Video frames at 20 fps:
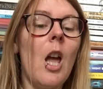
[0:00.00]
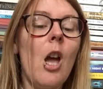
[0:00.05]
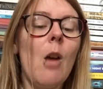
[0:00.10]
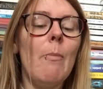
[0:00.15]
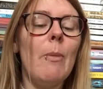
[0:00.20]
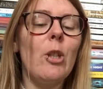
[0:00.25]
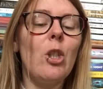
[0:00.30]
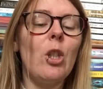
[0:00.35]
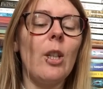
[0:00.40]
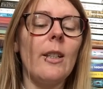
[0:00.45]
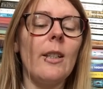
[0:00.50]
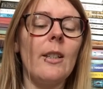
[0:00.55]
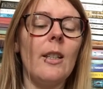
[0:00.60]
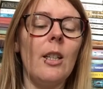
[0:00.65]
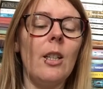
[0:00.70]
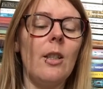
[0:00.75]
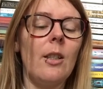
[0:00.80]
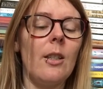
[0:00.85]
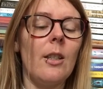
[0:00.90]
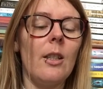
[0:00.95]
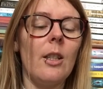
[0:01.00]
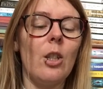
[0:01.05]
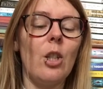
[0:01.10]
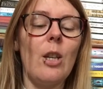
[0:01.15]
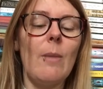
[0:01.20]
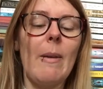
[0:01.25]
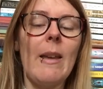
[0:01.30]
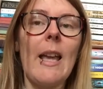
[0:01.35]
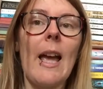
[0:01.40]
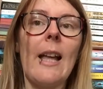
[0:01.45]
But just as she
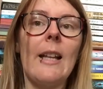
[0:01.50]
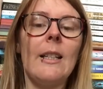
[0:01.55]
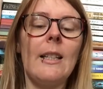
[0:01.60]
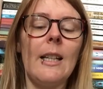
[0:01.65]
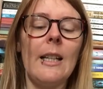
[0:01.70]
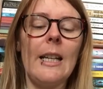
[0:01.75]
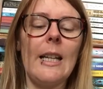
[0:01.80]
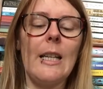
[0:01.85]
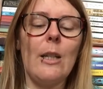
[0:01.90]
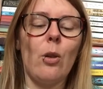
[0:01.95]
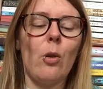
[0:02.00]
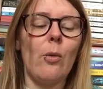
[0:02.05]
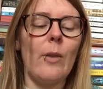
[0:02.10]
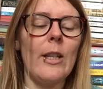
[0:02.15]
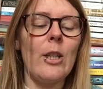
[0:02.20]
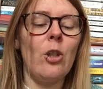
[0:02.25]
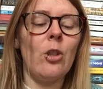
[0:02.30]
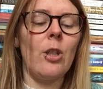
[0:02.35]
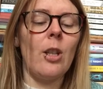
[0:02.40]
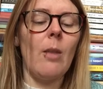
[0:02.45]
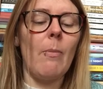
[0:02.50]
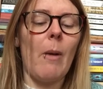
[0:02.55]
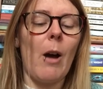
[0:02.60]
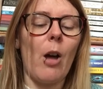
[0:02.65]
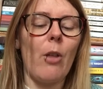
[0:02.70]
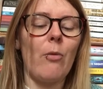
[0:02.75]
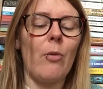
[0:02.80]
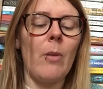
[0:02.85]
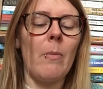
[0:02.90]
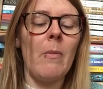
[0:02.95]
began to lead Cringe to the
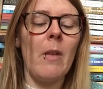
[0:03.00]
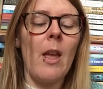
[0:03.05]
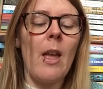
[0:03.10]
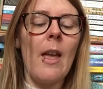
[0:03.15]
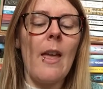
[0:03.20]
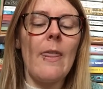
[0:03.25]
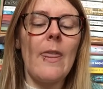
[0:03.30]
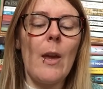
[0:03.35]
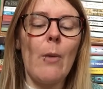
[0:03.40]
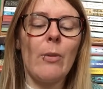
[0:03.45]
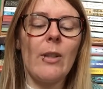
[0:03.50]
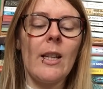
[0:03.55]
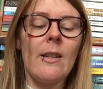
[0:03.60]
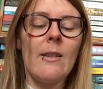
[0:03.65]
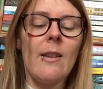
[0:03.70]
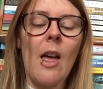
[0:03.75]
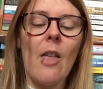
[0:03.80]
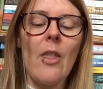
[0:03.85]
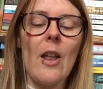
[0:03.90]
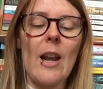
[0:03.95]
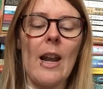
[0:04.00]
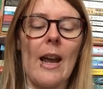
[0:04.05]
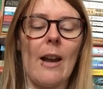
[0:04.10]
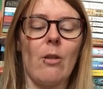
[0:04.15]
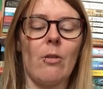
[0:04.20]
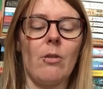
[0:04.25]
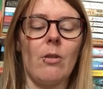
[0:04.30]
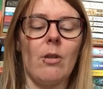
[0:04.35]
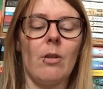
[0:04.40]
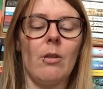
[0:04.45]
bathroom, there was another
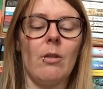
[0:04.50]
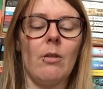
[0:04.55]
loud,